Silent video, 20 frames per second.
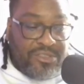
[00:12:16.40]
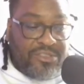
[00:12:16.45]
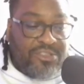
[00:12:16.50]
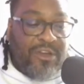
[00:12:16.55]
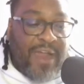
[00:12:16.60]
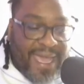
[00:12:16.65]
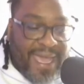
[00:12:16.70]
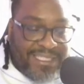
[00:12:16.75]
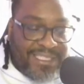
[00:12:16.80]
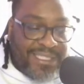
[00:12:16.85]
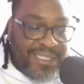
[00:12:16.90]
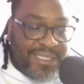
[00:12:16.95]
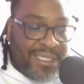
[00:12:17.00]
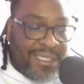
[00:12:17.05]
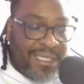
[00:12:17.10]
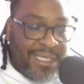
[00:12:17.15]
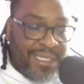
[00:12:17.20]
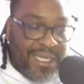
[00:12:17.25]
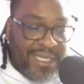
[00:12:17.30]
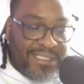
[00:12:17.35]
tragic,
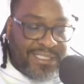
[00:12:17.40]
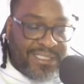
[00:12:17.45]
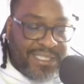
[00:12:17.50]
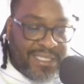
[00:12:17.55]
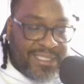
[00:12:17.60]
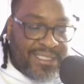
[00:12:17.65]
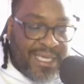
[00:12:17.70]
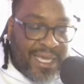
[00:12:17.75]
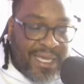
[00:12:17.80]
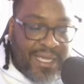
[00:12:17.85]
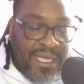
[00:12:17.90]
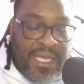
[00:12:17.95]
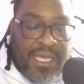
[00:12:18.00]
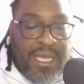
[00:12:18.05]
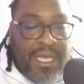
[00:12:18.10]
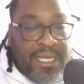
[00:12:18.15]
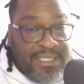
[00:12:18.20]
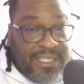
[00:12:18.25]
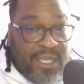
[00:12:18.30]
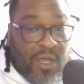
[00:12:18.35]
let's just say.
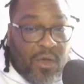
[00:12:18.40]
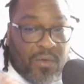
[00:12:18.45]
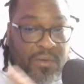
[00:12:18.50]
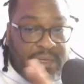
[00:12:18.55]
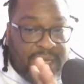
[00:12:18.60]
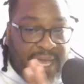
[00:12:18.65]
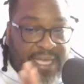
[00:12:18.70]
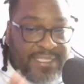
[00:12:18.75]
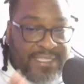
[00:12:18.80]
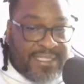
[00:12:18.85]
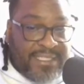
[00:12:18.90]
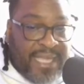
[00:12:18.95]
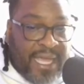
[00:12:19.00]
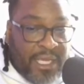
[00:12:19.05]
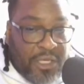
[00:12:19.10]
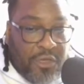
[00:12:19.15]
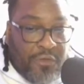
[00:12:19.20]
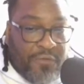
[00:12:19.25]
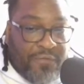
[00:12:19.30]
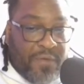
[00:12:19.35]
So, Ness,
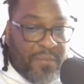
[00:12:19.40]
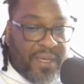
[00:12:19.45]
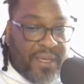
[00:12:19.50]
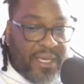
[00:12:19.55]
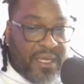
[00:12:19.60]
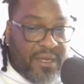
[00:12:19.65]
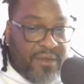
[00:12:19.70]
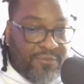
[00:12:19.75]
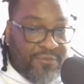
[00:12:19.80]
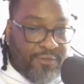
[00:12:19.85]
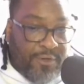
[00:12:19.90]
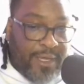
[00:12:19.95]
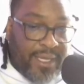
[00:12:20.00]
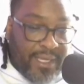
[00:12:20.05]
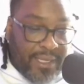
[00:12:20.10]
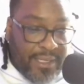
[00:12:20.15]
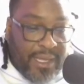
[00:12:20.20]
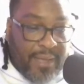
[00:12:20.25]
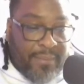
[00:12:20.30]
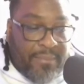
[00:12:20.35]
thank you for being a
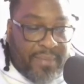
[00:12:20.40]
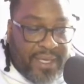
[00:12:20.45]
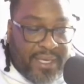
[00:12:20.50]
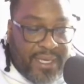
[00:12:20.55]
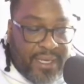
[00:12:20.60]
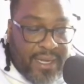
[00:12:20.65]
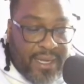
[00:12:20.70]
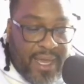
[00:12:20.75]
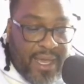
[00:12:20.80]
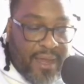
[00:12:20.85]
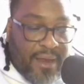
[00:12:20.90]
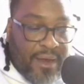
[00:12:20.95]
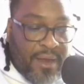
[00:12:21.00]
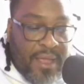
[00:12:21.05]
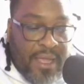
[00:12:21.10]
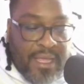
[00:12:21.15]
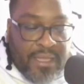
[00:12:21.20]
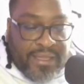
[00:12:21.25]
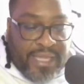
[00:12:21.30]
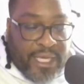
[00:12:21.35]
friend and being there.
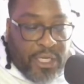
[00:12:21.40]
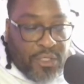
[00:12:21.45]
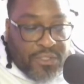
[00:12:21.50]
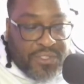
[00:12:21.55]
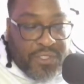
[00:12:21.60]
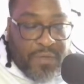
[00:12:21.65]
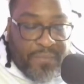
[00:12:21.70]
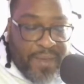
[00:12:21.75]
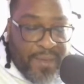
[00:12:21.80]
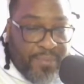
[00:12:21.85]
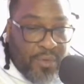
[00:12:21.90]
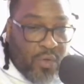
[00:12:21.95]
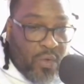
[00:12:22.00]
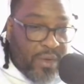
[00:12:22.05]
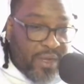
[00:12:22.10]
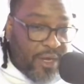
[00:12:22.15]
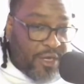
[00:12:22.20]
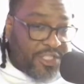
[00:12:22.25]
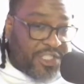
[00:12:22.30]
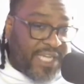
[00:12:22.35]
Thank you to the people
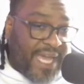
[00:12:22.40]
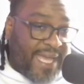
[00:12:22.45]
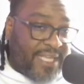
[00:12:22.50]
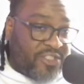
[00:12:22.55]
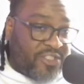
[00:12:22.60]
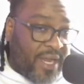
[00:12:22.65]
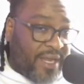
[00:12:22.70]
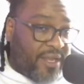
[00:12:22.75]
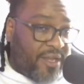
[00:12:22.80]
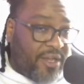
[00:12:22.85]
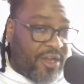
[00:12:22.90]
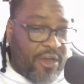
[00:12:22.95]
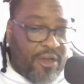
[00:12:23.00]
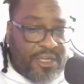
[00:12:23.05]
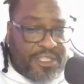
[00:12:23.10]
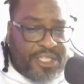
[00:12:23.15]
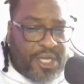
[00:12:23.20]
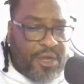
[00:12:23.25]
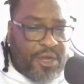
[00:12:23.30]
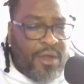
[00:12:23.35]
who are in her chat trying to
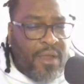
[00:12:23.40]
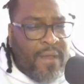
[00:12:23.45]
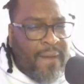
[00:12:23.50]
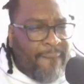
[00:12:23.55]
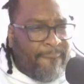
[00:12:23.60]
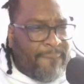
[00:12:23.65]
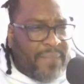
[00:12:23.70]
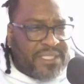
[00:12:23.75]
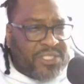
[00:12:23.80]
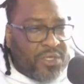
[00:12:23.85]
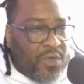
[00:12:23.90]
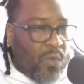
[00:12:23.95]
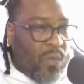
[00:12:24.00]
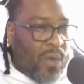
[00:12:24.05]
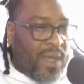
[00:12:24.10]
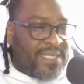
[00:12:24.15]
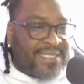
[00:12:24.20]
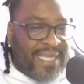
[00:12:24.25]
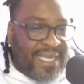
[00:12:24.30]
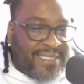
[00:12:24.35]
encourage her. But to the
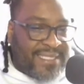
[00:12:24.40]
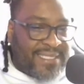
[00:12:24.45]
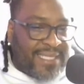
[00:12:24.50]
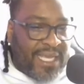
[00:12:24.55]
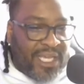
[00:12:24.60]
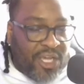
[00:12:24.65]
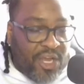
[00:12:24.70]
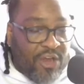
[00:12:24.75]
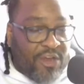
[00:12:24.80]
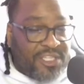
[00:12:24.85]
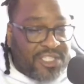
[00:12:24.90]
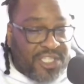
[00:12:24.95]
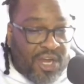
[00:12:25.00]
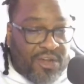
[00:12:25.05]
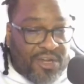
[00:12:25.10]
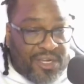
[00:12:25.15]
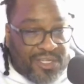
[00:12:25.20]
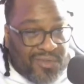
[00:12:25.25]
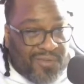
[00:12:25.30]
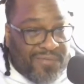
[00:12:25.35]
ones that's encouraging
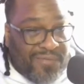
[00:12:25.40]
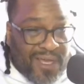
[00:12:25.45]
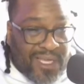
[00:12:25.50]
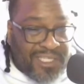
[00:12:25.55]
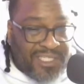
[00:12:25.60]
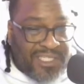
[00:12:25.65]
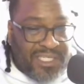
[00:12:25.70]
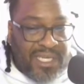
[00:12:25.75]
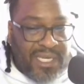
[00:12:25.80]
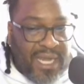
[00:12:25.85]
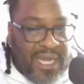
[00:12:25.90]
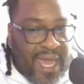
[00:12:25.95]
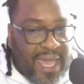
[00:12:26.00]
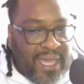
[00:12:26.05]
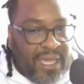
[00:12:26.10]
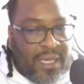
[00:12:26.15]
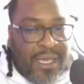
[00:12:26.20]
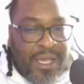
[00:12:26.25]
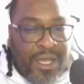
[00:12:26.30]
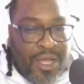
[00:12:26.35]
her to do fuck shit,
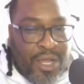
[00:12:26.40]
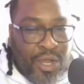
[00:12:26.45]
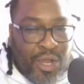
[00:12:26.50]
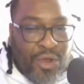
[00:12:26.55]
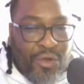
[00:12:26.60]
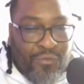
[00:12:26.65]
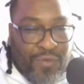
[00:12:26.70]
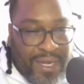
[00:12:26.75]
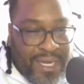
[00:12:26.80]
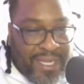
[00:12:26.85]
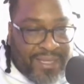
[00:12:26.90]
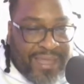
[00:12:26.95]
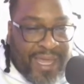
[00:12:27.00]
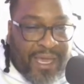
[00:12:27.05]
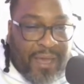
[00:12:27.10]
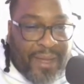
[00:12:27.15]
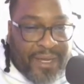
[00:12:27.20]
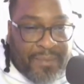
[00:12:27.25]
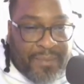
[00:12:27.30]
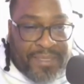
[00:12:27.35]
like, really
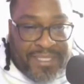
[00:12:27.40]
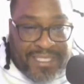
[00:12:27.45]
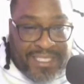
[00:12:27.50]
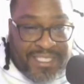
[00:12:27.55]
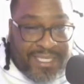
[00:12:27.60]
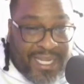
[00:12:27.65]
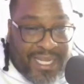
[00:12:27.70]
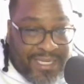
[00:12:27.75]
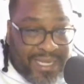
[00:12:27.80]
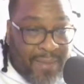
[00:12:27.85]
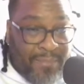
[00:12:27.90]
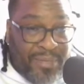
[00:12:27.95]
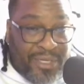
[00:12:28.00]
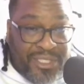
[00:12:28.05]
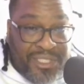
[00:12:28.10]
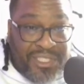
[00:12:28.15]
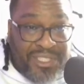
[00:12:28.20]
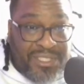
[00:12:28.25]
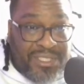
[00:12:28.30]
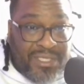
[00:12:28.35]
think about the position that
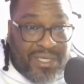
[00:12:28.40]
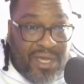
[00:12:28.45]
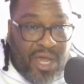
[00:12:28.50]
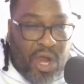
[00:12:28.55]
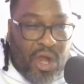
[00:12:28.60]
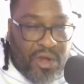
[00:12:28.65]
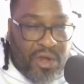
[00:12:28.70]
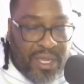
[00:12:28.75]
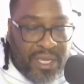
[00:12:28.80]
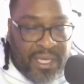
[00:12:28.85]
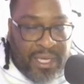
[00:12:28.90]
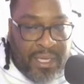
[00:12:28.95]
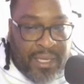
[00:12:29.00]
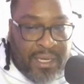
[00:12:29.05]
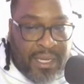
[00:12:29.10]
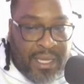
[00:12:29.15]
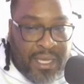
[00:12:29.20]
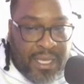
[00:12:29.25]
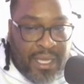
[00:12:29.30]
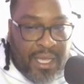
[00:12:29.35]
puts her
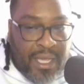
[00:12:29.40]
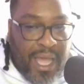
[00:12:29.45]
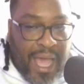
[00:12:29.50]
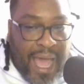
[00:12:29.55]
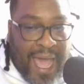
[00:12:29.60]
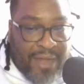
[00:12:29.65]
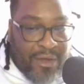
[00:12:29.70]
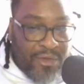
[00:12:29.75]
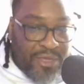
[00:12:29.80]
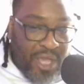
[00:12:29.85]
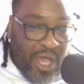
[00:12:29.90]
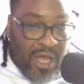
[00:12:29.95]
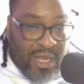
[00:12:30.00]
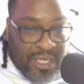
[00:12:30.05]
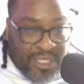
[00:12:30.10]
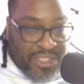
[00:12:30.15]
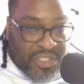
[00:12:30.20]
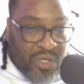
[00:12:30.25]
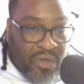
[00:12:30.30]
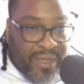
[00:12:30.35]
in. I know
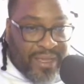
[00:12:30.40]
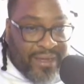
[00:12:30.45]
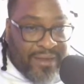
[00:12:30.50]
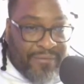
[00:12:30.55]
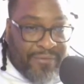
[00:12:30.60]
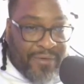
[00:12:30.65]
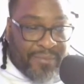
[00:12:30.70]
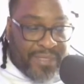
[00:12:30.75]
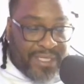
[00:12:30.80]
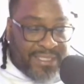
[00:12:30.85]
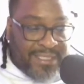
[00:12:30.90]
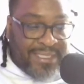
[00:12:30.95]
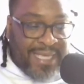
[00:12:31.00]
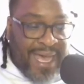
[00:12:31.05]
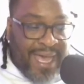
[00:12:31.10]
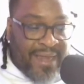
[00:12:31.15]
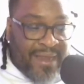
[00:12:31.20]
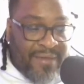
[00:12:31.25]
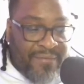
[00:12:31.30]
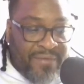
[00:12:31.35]
y'all enjoying it from this
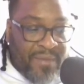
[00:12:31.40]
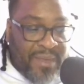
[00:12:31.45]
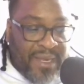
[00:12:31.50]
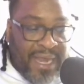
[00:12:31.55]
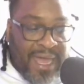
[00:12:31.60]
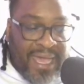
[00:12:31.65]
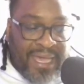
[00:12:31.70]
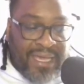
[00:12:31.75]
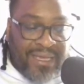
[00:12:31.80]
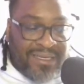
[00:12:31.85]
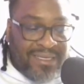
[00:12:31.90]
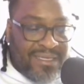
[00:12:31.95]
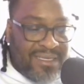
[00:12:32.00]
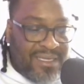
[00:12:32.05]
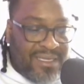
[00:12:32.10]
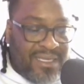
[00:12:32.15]
side of it, but, like,